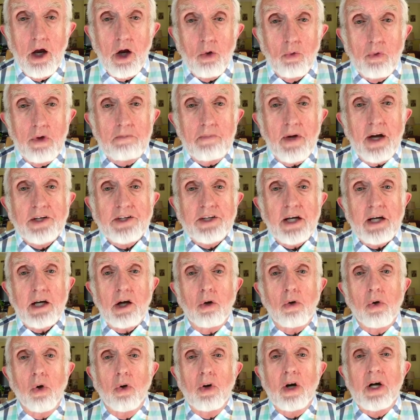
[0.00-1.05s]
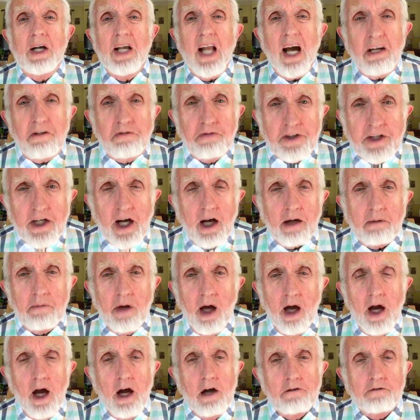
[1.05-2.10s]
We might take a whole lifetime
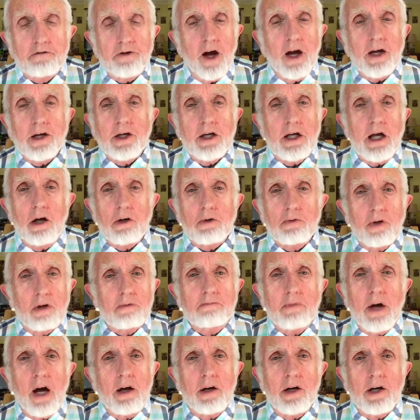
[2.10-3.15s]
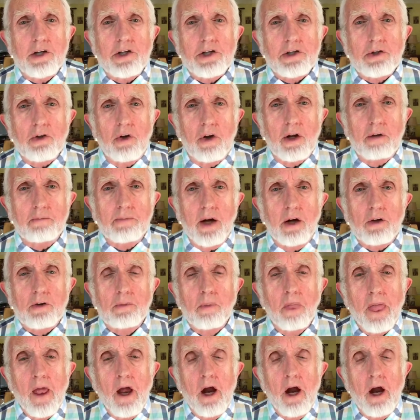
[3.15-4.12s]
finding out what marriage is all about.